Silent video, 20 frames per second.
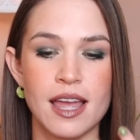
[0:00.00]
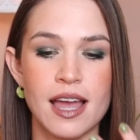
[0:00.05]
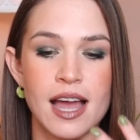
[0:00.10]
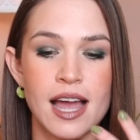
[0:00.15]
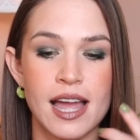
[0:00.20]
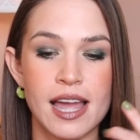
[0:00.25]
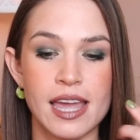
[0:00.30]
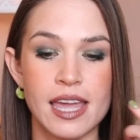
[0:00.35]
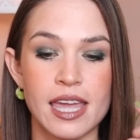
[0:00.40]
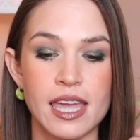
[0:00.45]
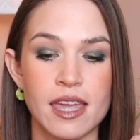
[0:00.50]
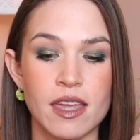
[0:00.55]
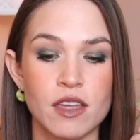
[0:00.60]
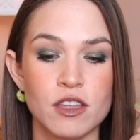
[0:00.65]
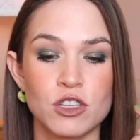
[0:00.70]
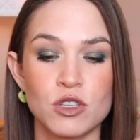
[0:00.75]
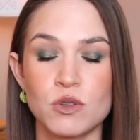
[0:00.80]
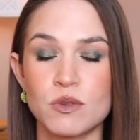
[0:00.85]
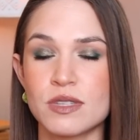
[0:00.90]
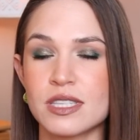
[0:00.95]
I
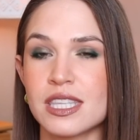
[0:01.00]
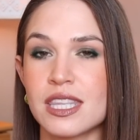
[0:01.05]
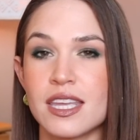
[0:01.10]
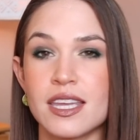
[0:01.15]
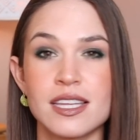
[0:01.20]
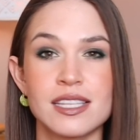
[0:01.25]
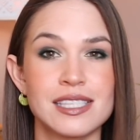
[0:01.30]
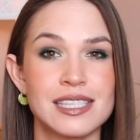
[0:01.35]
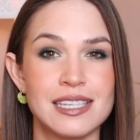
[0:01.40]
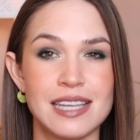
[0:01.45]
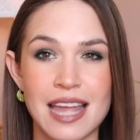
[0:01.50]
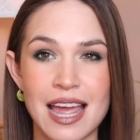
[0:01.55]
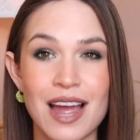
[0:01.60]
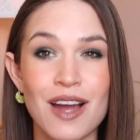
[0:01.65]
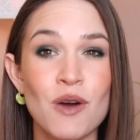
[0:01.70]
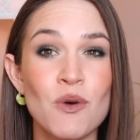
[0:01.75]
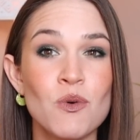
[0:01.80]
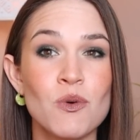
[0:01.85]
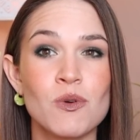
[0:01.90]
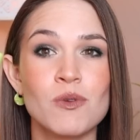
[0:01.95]
use this
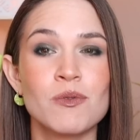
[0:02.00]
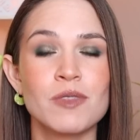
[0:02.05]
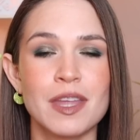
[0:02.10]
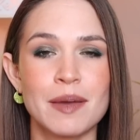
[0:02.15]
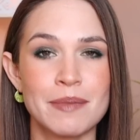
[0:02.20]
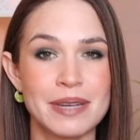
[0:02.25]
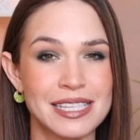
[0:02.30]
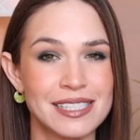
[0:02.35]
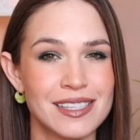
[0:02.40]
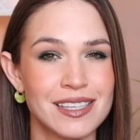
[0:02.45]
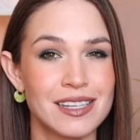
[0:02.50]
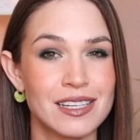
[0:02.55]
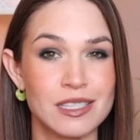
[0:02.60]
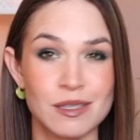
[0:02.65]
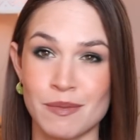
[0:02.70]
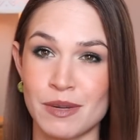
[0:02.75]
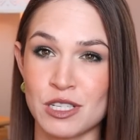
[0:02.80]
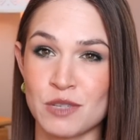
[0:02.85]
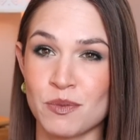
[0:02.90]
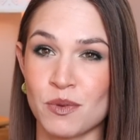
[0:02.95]
now that my skin is
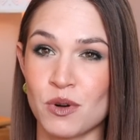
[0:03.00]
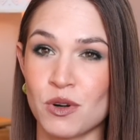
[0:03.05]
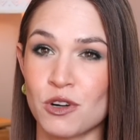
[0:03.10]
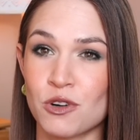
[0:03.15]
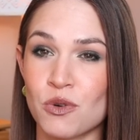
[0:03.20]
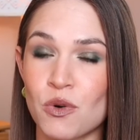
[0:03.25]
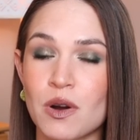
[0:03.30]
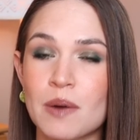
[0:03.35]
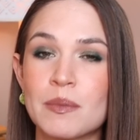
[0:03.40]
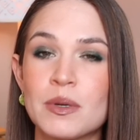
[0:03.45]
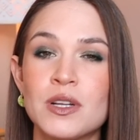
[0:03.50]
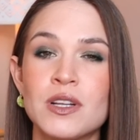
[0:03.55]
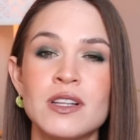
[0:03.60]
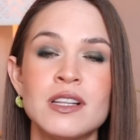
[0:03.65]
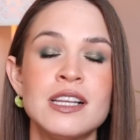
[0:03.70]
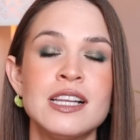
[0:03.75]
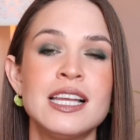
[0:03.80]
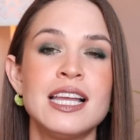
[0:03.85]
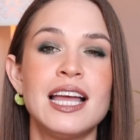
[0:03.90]
much more normal.